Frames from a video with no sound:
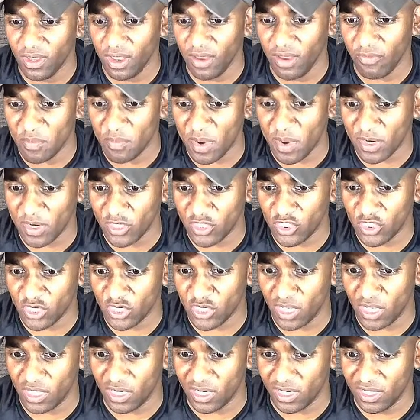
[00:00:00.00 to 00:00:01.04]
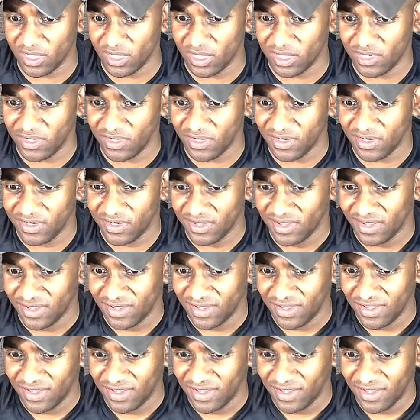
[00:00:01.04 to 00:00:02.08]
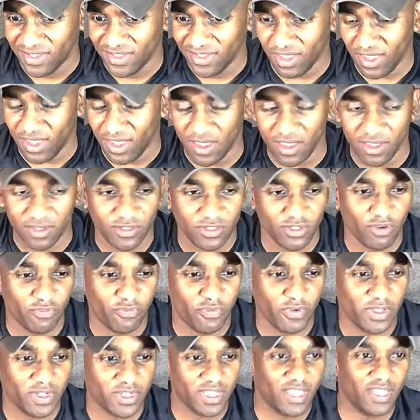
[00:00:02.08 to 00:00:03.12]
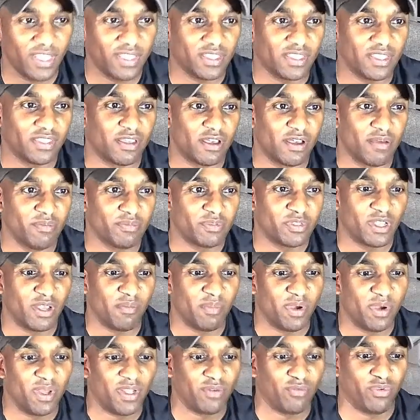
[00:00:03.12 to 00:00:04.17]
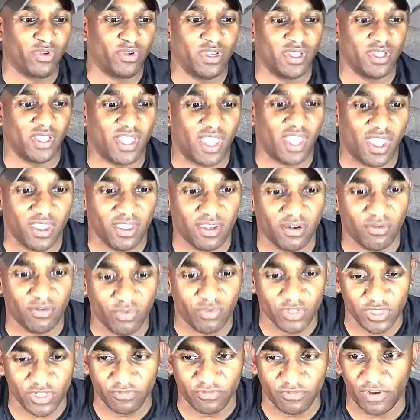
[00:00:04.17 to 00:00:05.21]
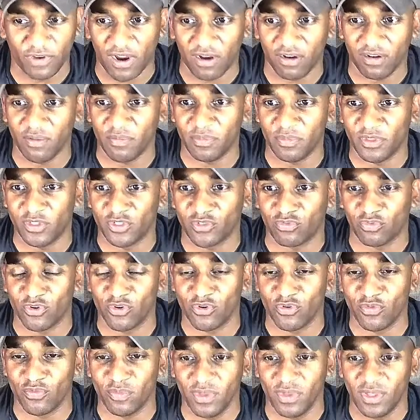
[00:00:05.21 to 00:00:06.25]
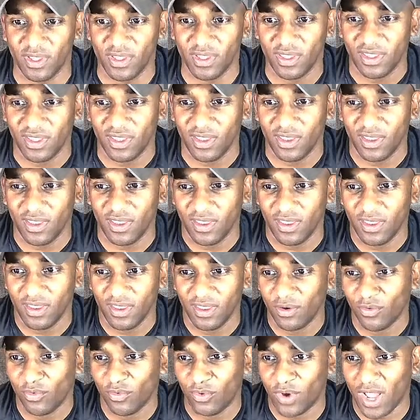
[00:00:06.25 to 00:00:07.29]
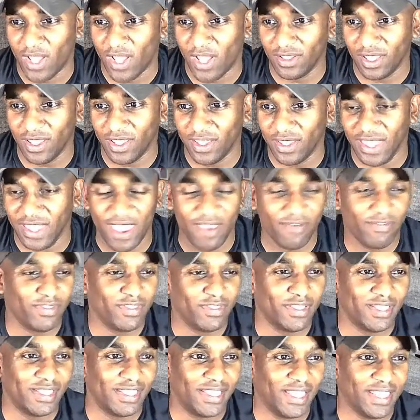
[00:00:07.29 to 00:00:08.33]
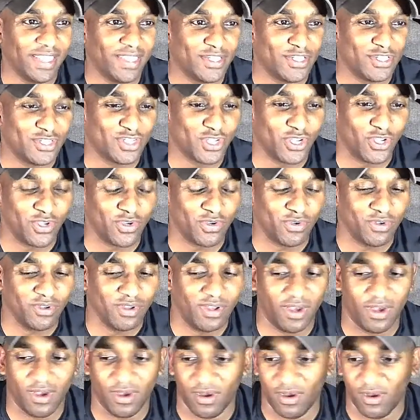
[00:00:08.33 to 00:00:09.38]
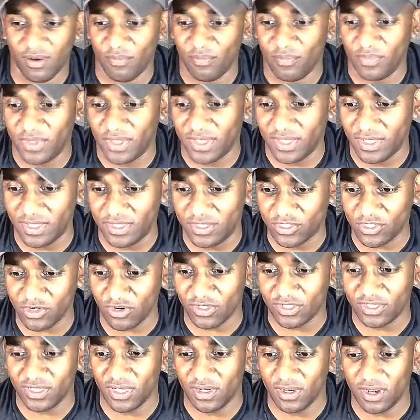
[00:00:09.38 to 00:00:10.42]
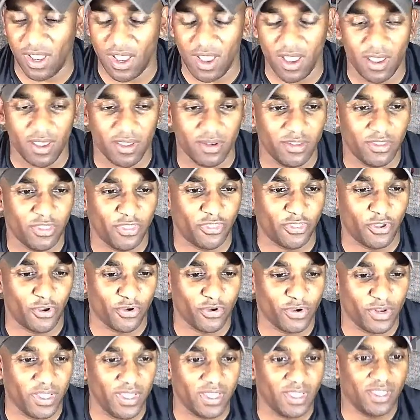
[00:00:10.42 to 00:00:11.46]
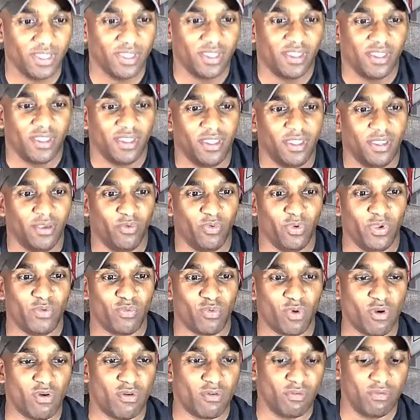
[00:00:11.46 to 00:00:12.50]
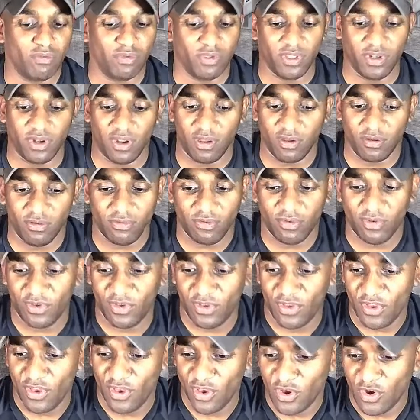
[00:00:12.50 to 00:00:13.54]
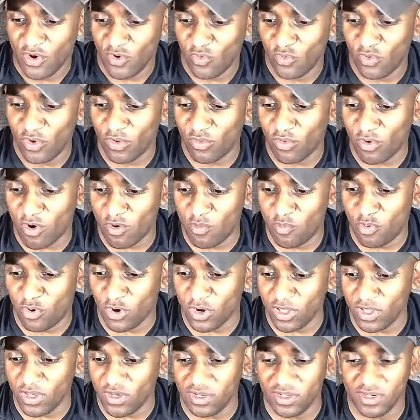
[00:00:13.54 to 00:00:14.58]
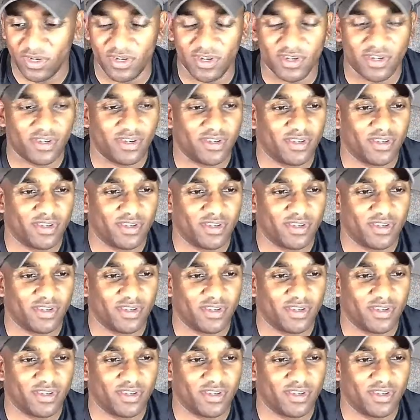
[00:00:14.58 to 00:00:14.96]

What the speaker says: Everybody's checking in. Yeah, don't forget to hit the thumbs up button when you can. We're just firing up this room. I like having the late show. It starts at 9:30, and we roll, we roll pretty good.